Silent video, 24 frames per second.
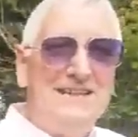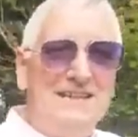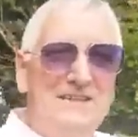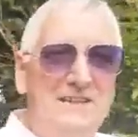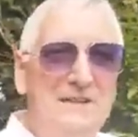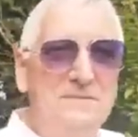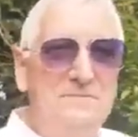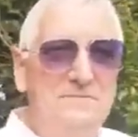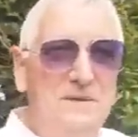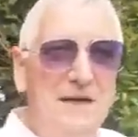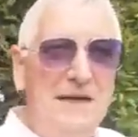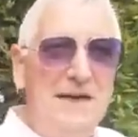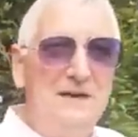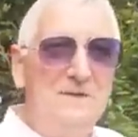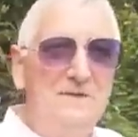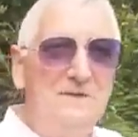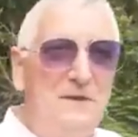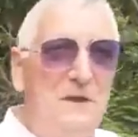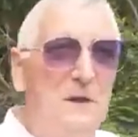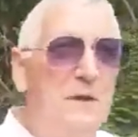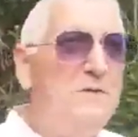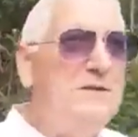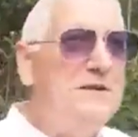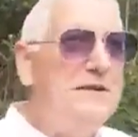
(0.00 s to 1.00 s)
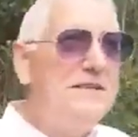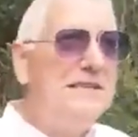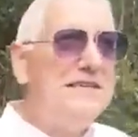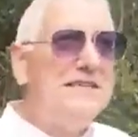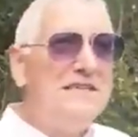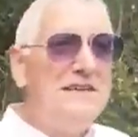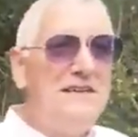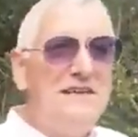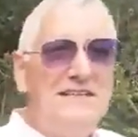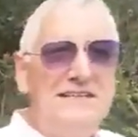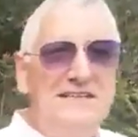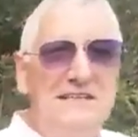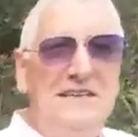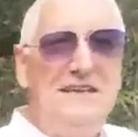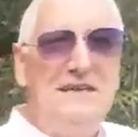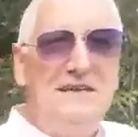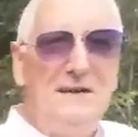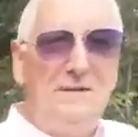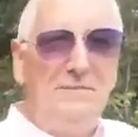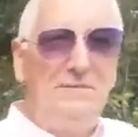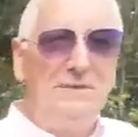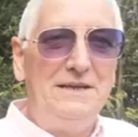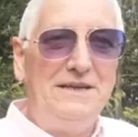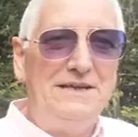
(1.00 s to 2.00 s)
You know, being involved in this
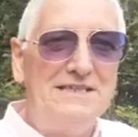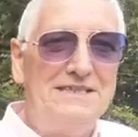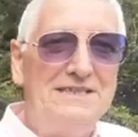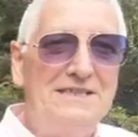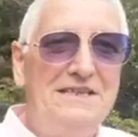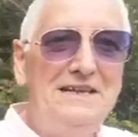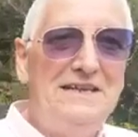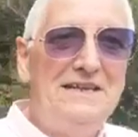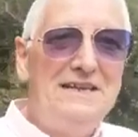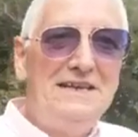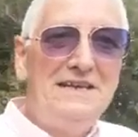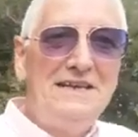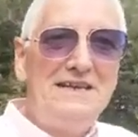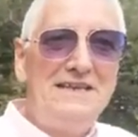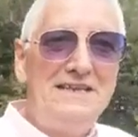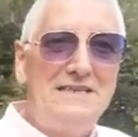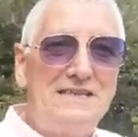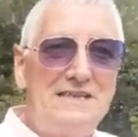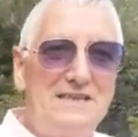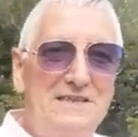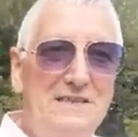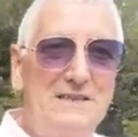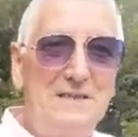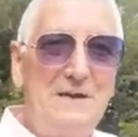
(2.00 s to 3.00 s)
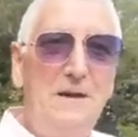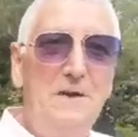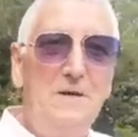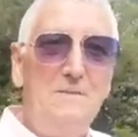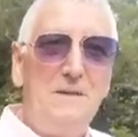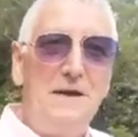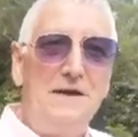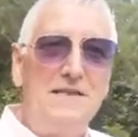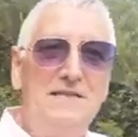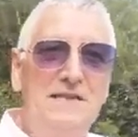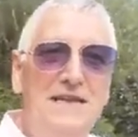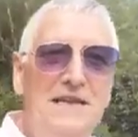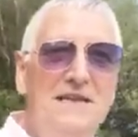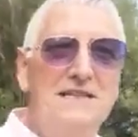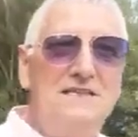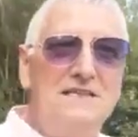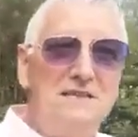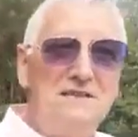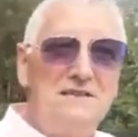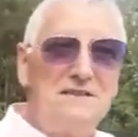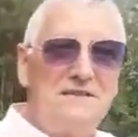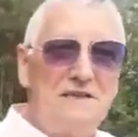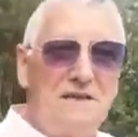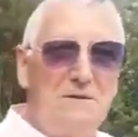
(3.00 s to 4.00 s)
IT company is so much
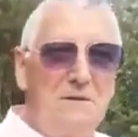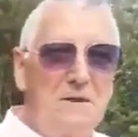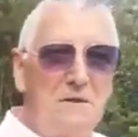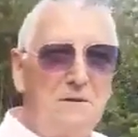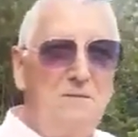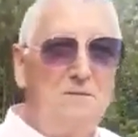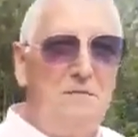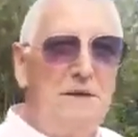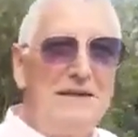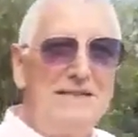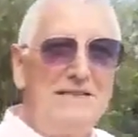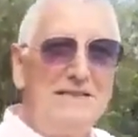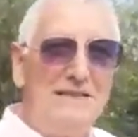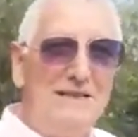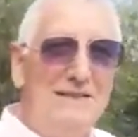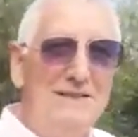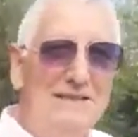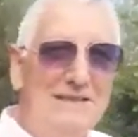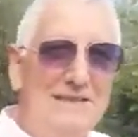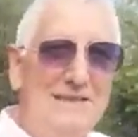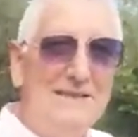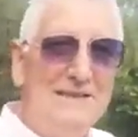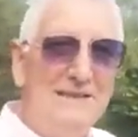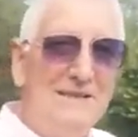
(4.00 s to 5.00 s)
easier and so much better.